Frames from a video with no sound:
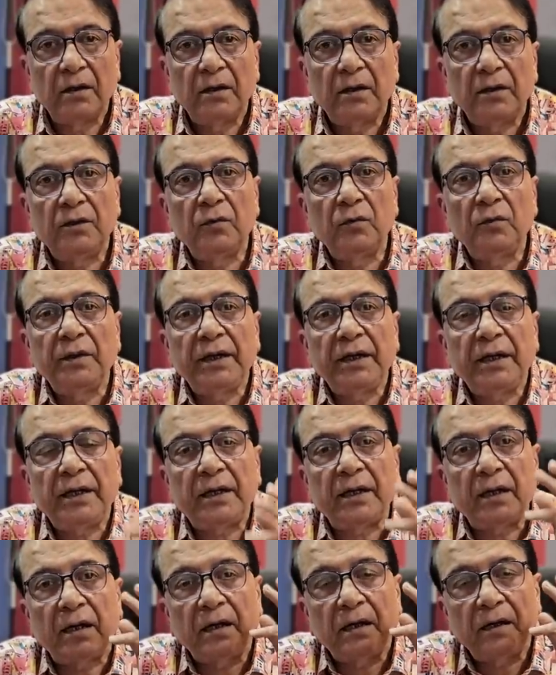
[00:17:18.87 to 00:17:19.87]
You
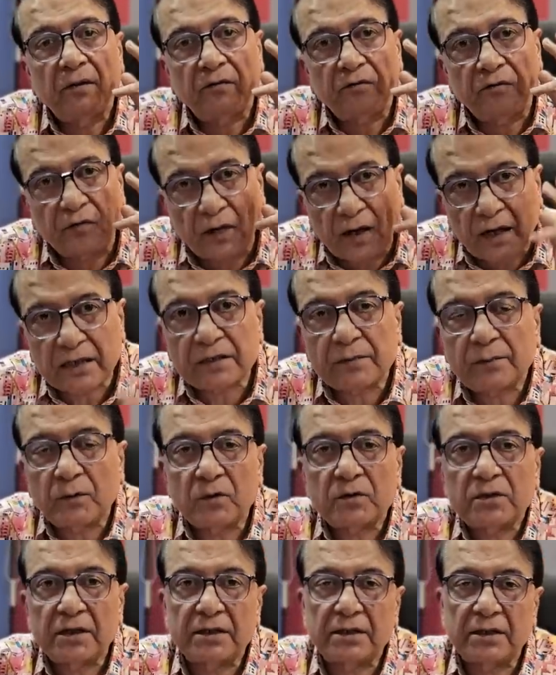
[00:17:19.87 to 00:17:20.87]
need fast
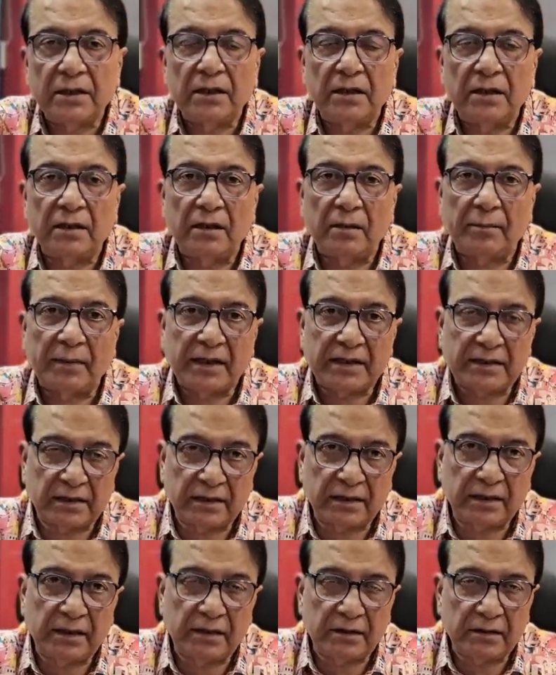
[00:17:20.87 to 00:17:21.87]
processing
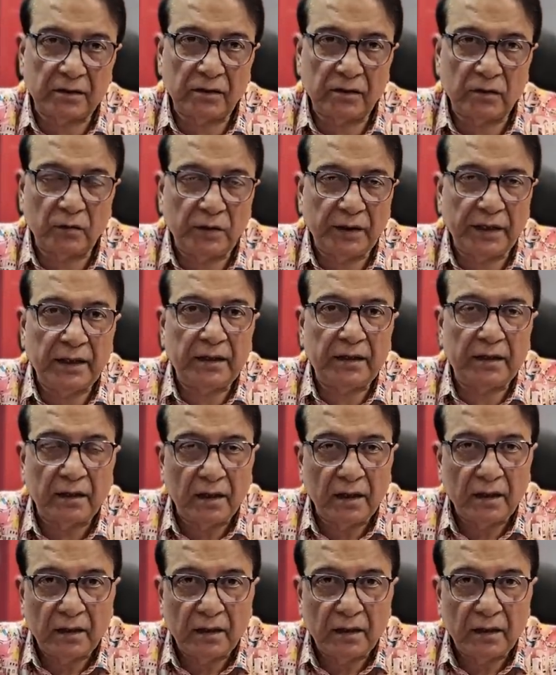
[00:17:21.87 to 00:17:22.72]
capacities, you need